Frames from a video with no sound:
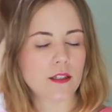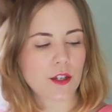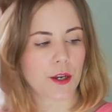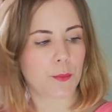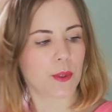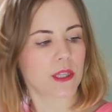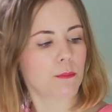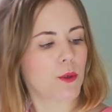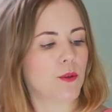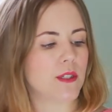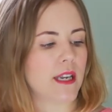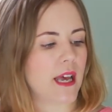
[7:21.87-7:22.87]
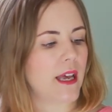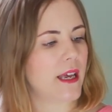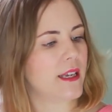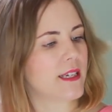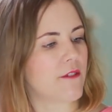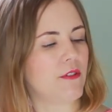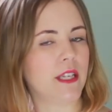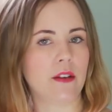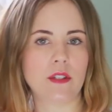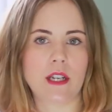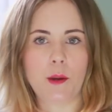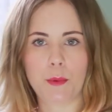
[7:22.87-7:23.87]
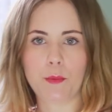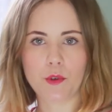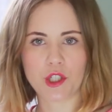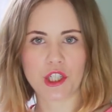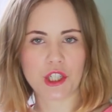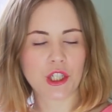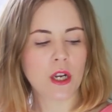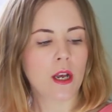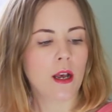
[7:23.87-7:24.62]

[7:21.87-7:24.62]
So with the mousse in it, it definitely gives it a little bit more zhuzh.